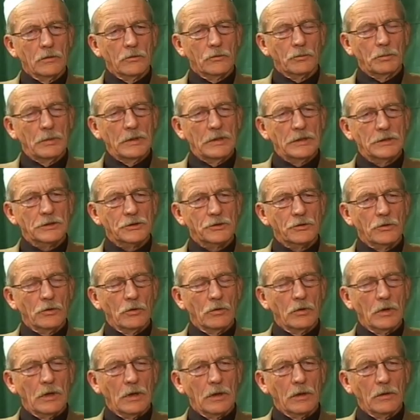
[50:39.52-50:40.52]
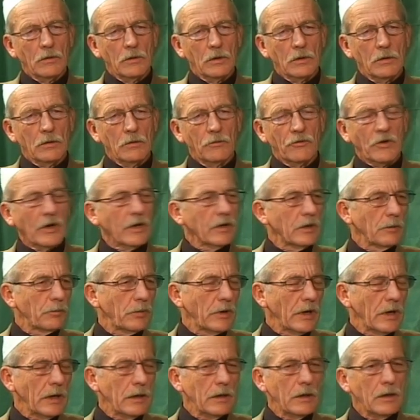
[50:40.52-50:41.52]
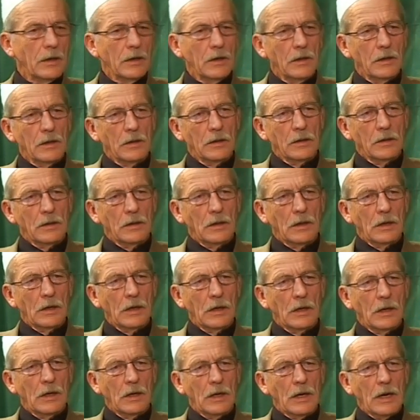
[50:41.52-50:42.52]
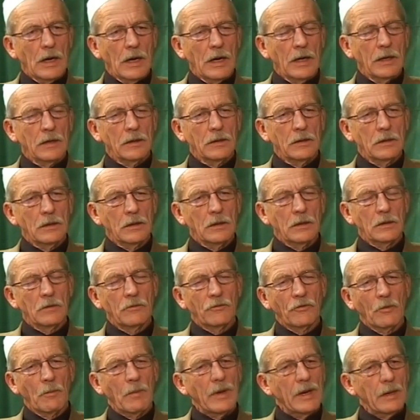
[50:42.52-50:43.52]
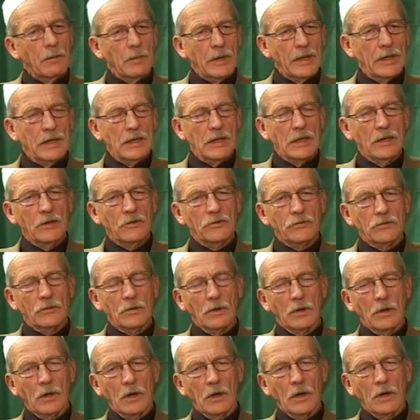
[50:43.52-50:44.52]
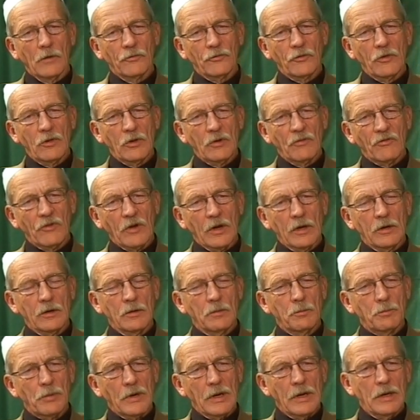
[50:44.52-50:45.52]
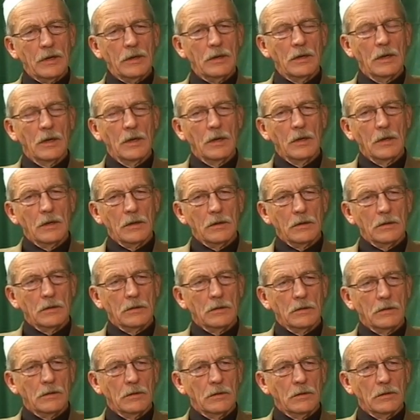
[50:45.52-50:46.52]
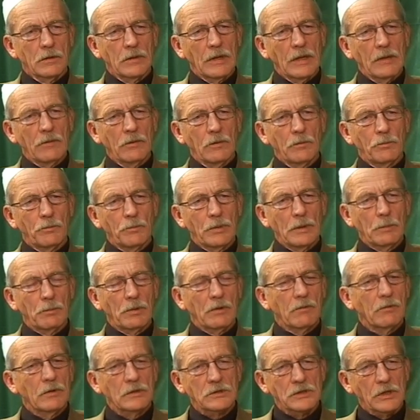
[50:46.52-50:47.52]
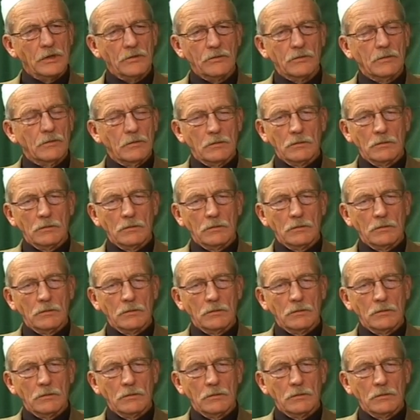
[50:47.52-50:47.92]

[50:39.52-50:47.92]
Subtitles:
speech during the Friday prayer, and for many years after the Friday prayer, then people were just